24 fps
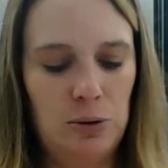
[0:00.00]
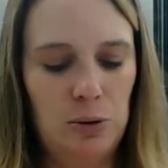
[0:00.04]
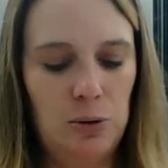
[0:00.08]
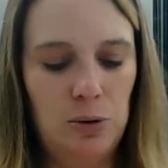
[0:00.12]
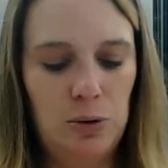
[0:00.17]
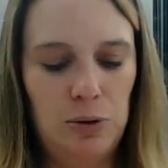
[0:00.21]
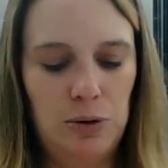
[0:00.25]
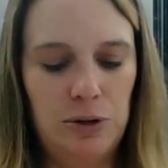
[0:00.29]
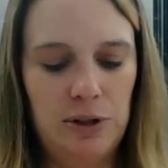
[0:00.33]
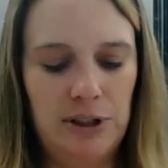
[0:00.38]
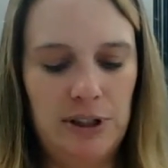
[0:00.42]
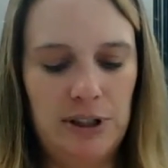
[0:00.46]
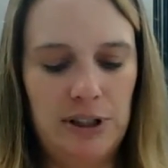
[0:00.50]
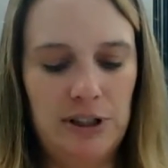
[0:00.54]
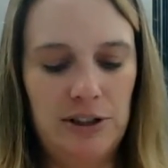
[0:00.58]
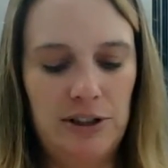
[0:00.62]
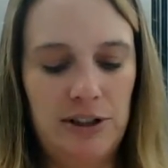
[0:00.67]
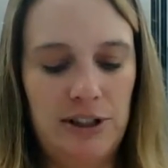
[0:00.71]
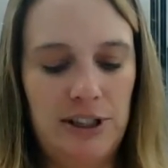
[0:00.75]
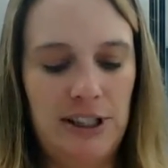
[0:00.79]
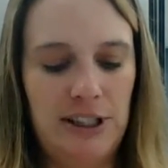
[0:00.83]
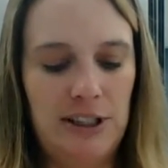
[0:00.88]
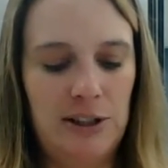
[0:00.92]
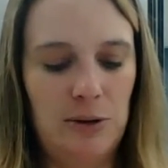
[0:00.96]
Ooh, this is going to
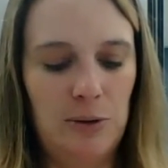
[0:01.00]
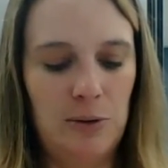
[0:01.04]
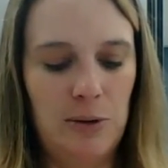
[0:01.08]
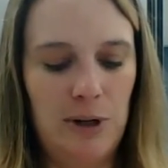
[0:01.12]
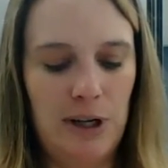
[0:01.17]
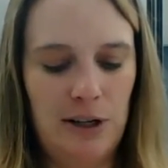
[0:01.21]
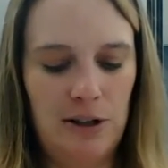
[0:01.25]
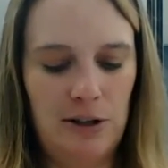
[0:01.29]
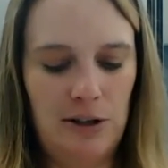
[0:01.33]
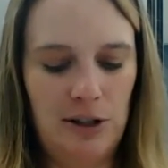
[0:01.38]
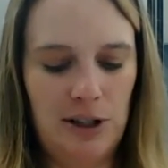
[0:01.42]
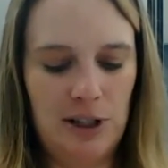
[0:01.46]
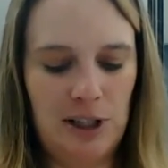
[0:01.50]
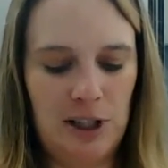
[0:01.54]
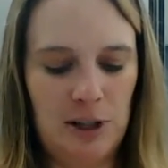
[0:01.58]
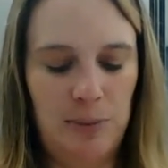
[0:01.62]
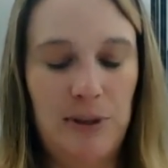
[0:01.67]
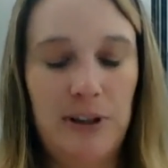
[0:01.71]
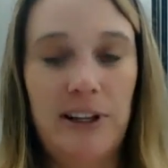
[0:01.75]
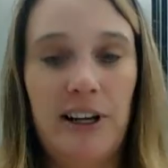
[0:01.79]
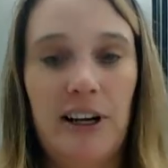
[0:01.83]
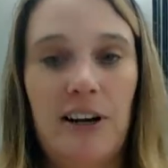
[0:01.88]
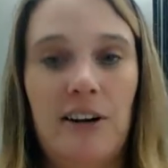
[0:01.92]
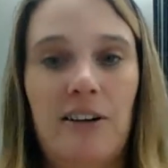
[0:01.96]
take us a while. You got to
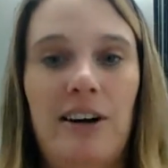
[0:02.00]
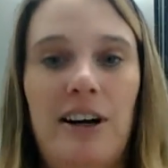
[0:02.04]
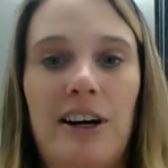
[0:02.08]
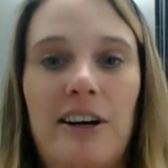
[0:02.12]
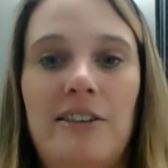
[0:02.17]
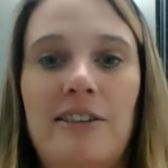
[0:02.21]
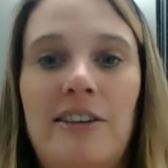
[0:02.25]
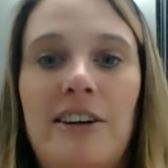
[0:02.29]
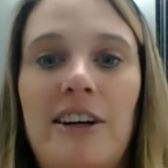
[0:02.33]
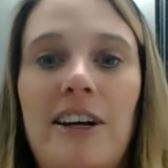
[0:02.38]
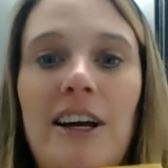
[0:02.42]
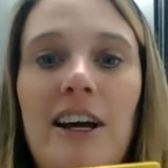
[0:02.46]
spin that around.